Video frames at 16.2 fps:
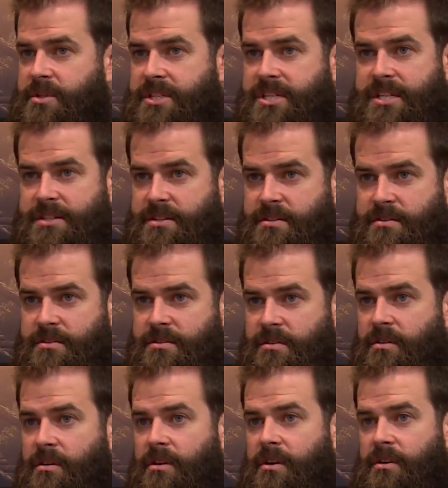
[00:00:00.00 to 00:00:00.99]
seasons
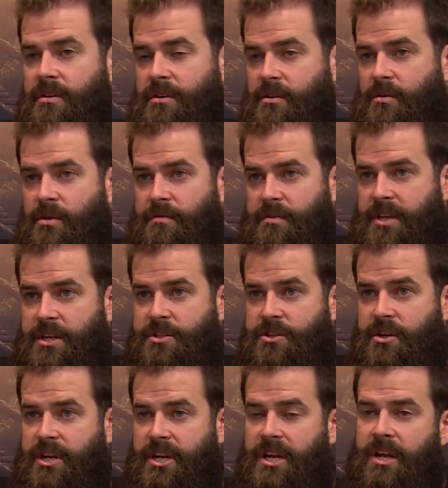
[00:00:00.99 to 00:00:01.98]
over that
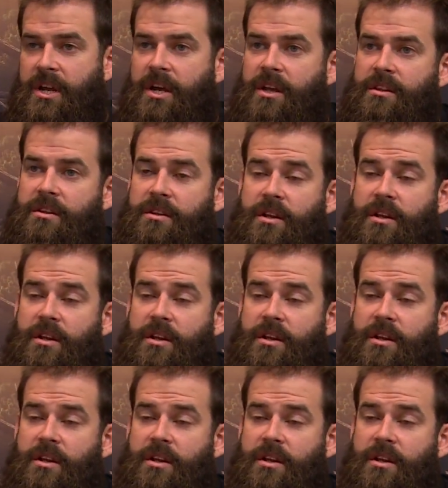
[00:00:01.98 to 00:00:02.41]
journey. The